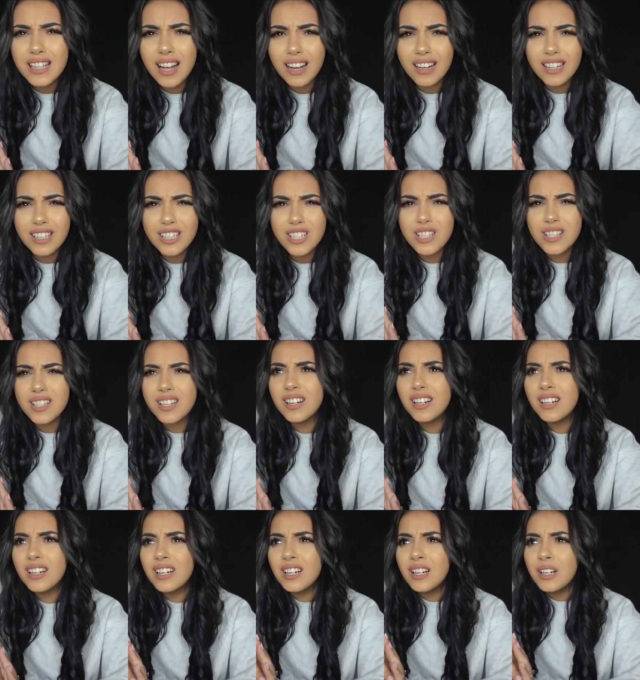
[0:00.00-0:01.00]
Like, I
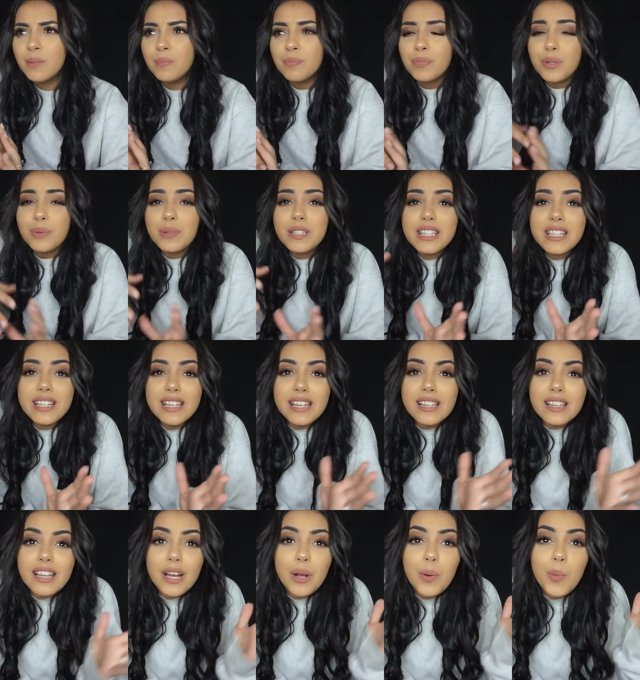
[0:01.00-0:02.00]
was
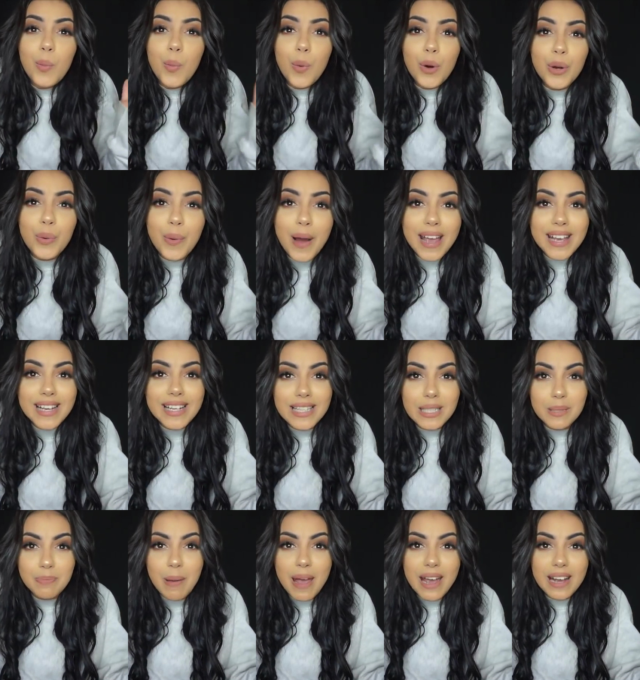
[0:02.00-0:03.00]
thinking, like, what do I
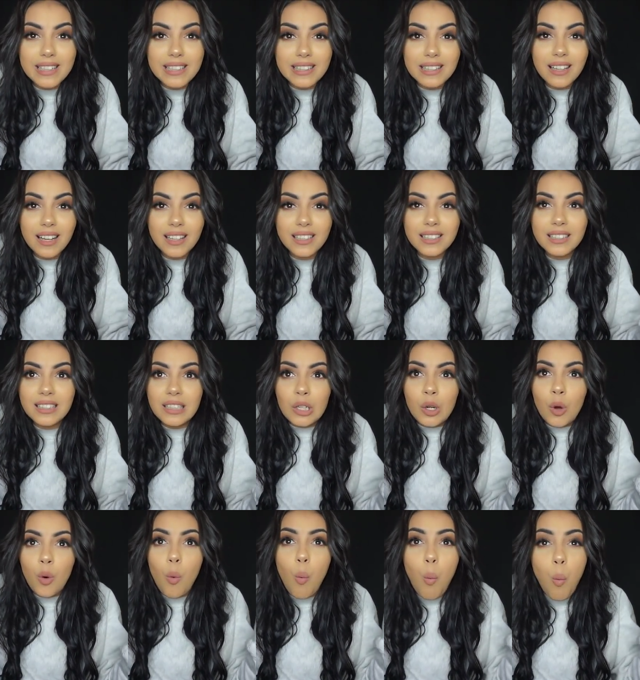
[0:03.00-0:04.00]
expect? Like,
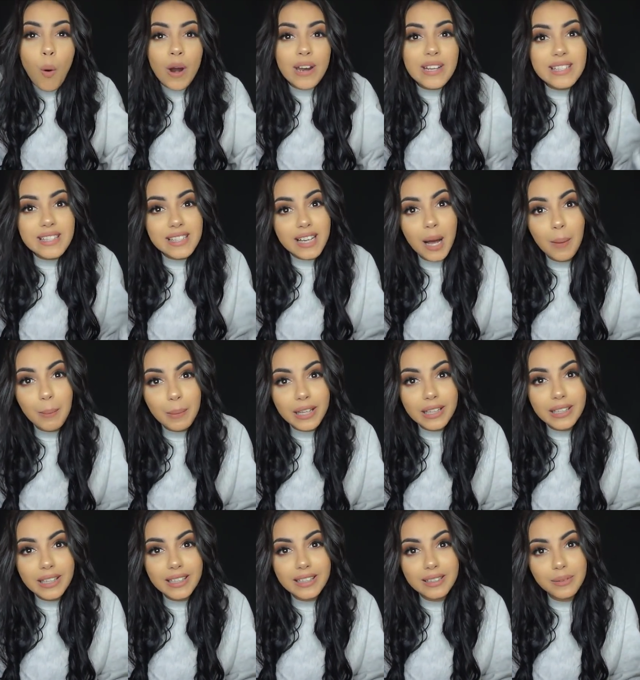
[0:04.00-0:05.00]
what is
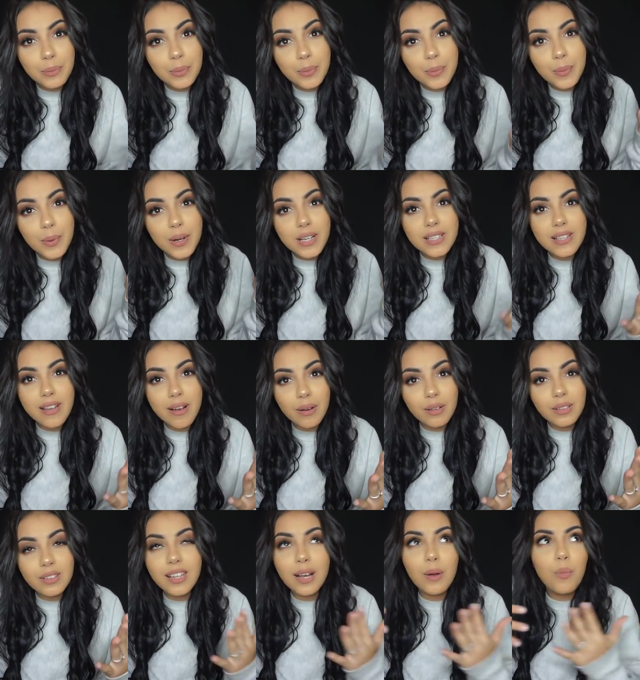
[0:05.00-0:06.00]
coming? Like, what is it?
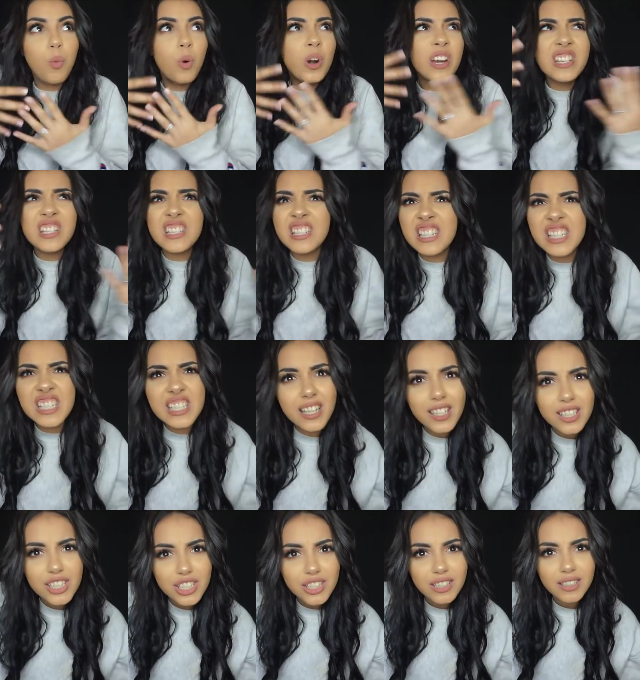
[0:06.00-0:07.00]
Like, what is an
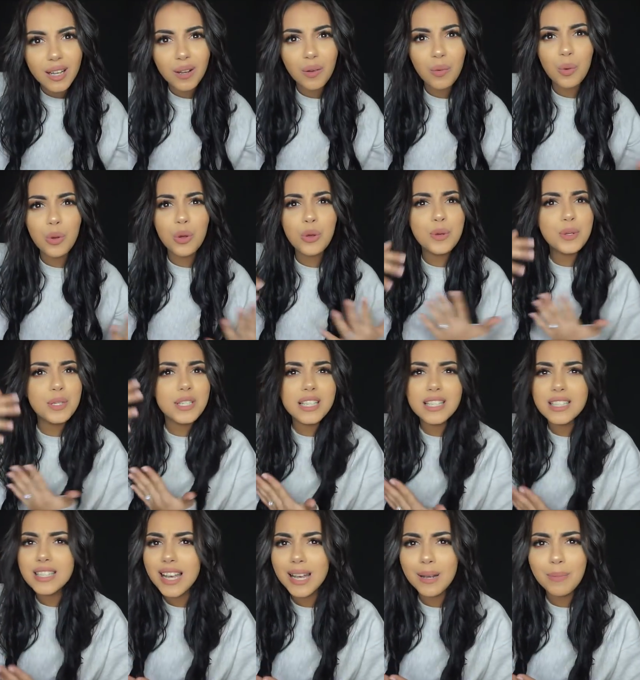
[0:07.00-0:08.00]
induction? Like, who's
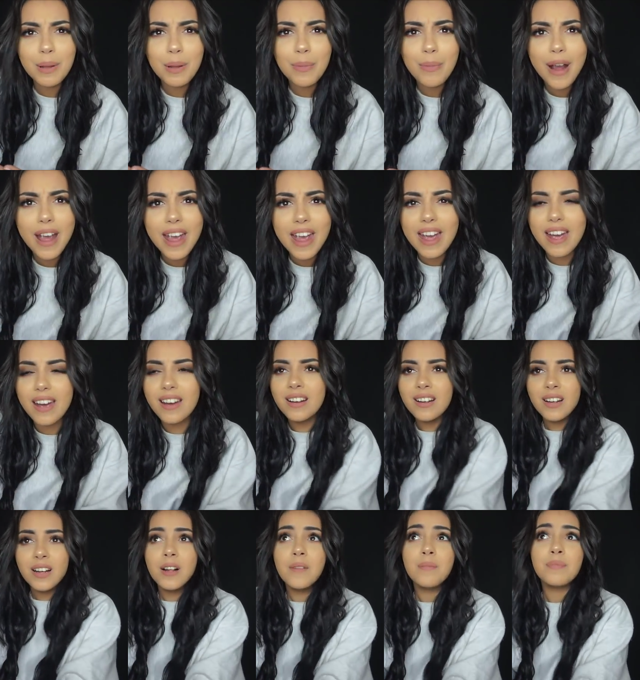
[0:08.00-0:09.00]
gonna take me where?
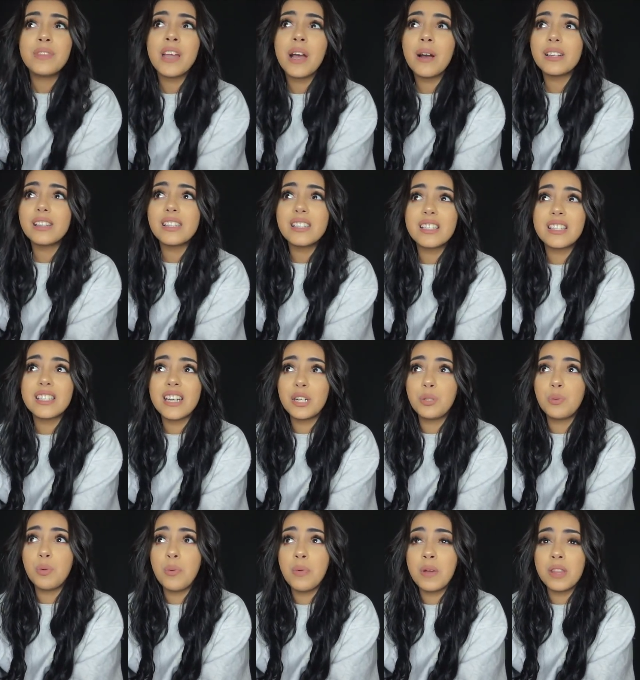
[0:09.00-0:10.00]
Now, at this
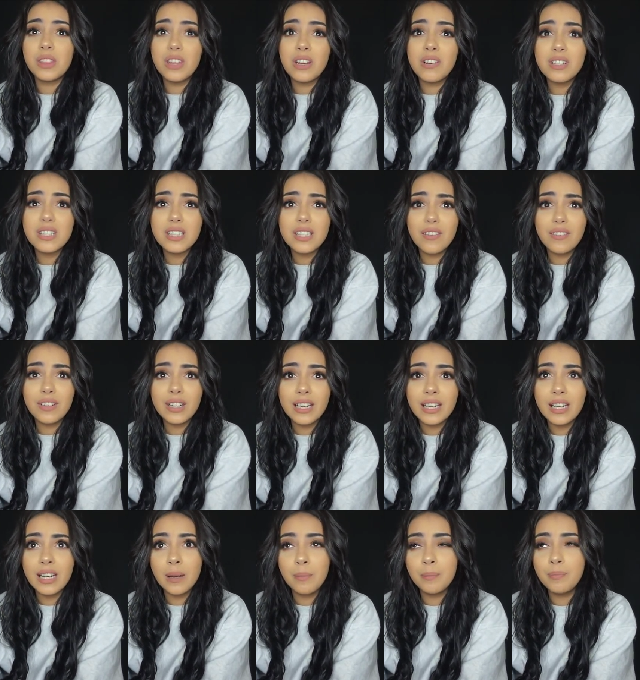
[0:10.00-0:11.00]
stage, we went there at 7
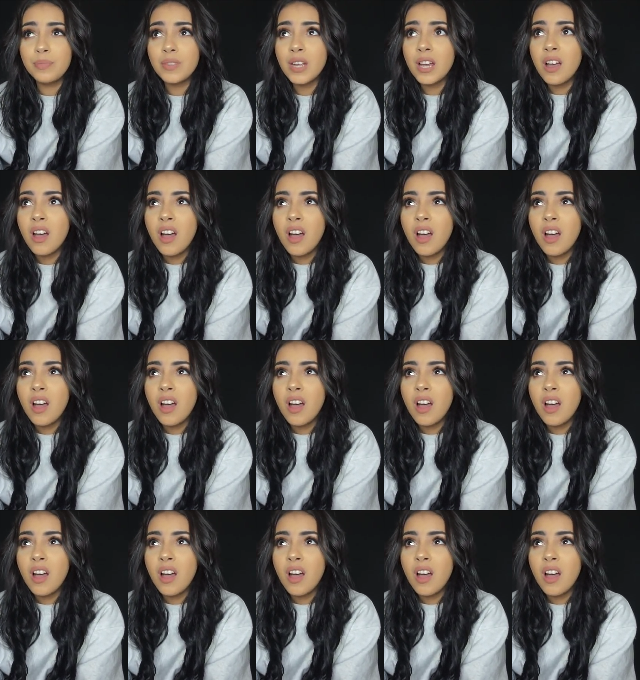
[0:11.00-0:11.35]
a.m.